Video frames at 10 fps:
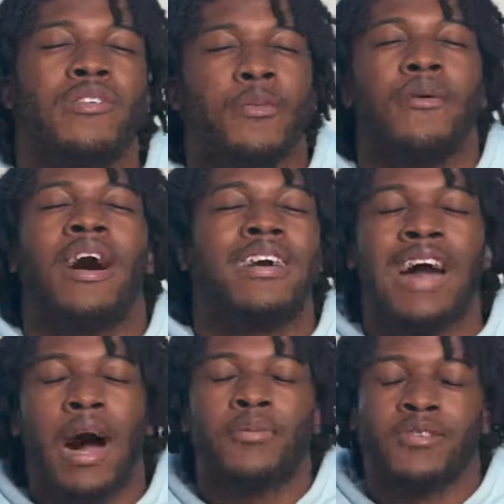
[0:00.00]
my
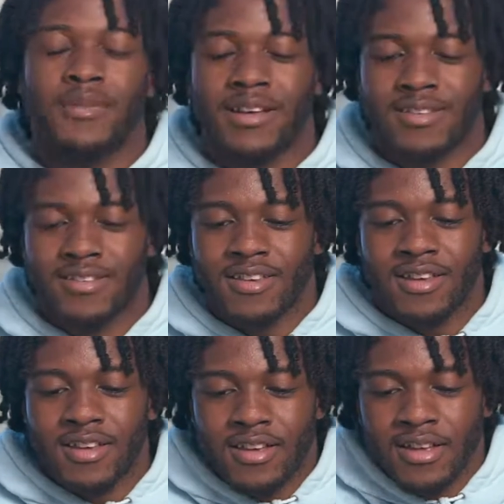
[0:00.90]
accomplishments.
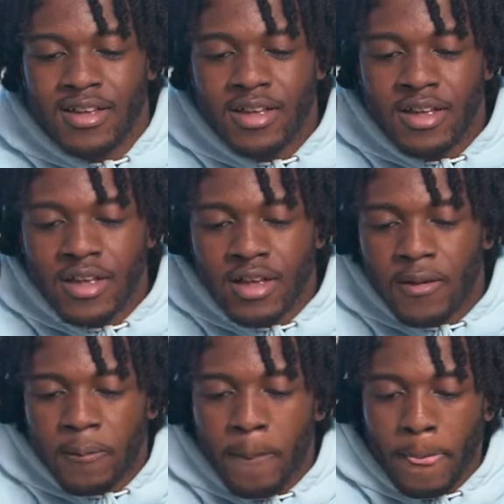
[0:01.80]

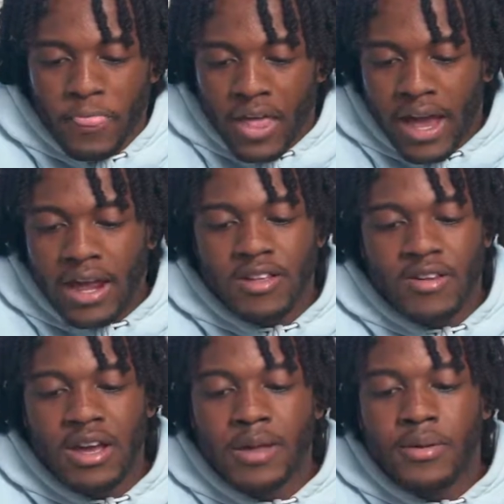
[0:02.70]
The haters are
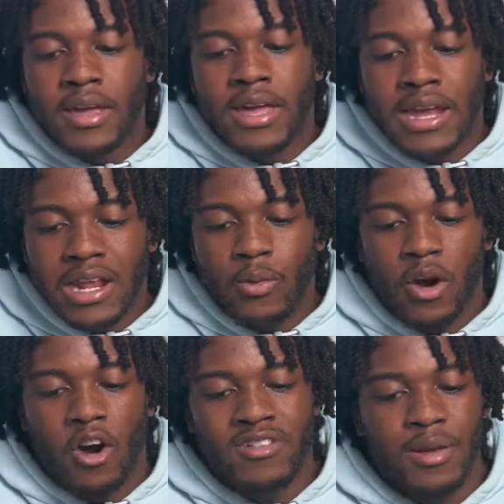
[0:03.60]
going to be heated when
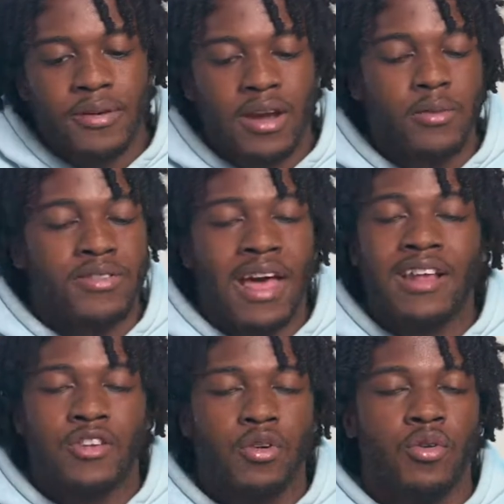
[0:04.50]
RJ becomes that
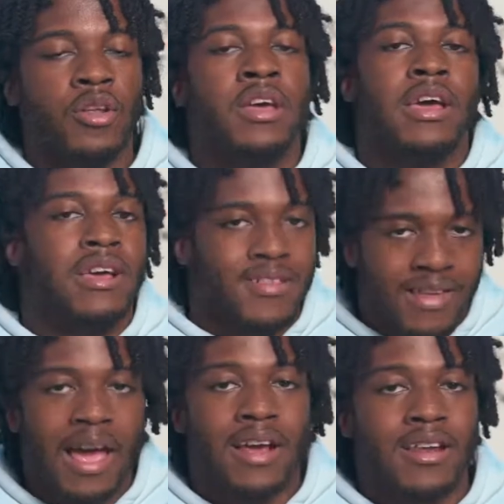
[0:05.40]
dude.
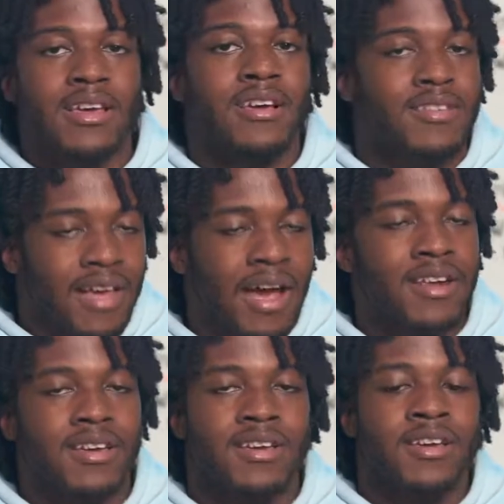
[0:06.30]

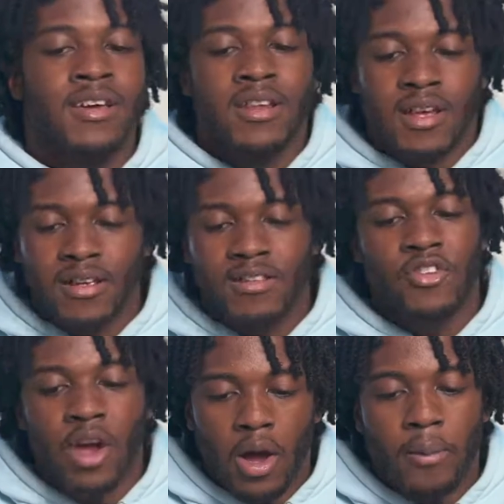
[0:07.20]
Exactly. They
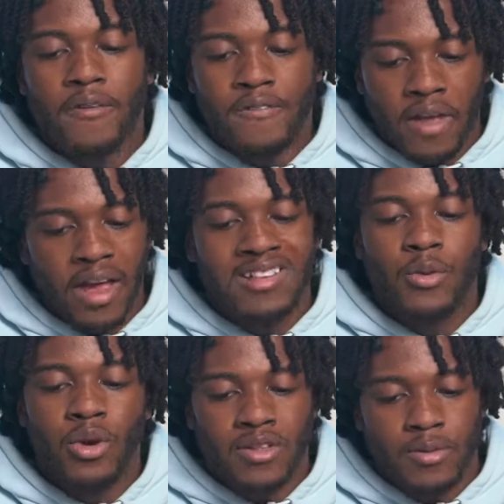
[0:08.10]
scream on my failures and
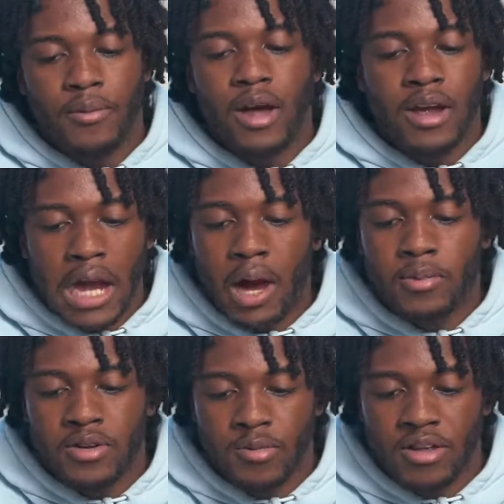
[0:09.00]
whisper my
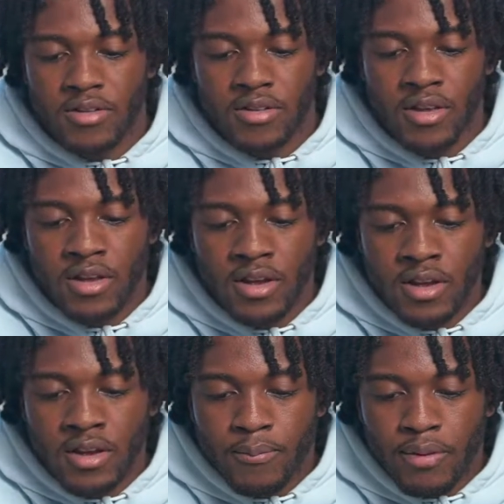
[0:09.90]
accomplishments.
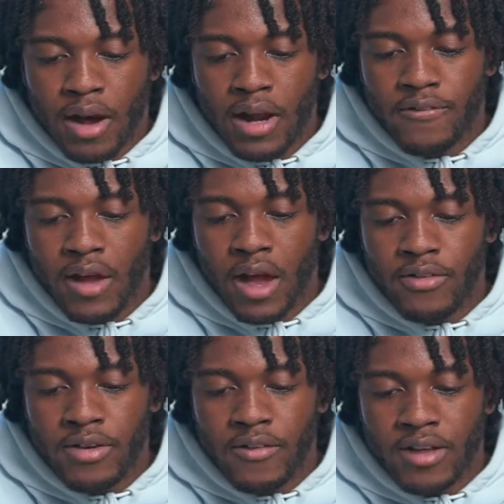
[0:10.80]
Probably forever
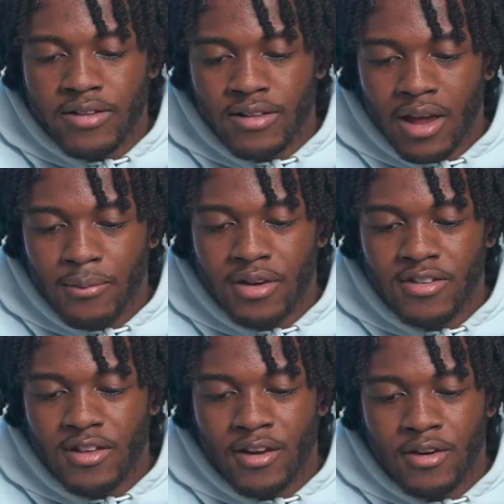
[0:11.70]
if I stay in my
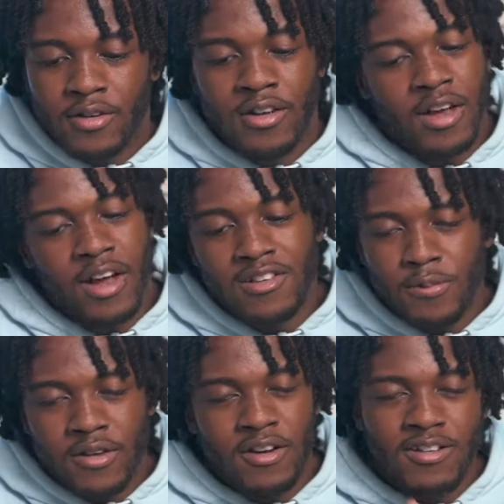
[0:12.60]
zone. I
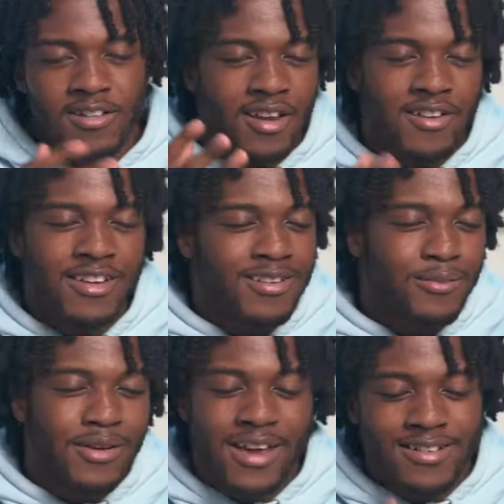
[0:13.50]
speak on this generation
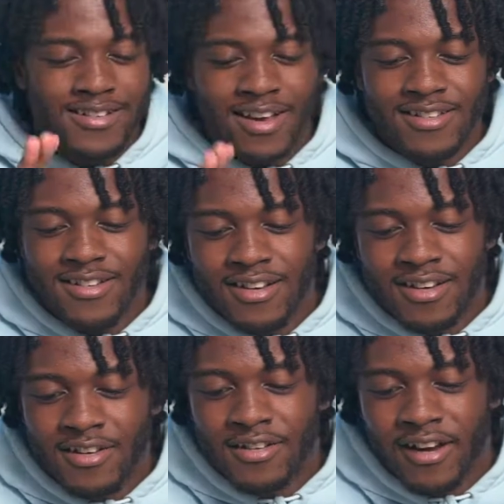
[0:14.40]
but can't change it
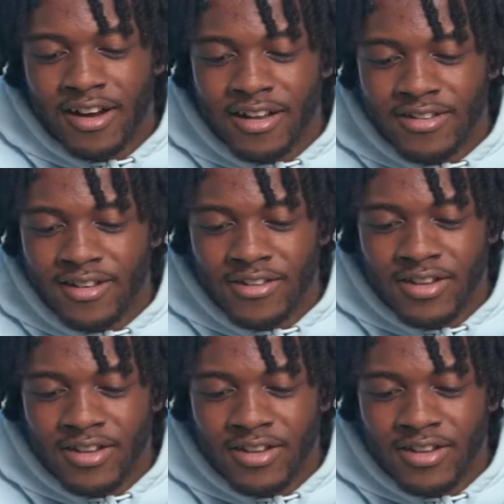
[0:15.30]
alone. All right, that's enough.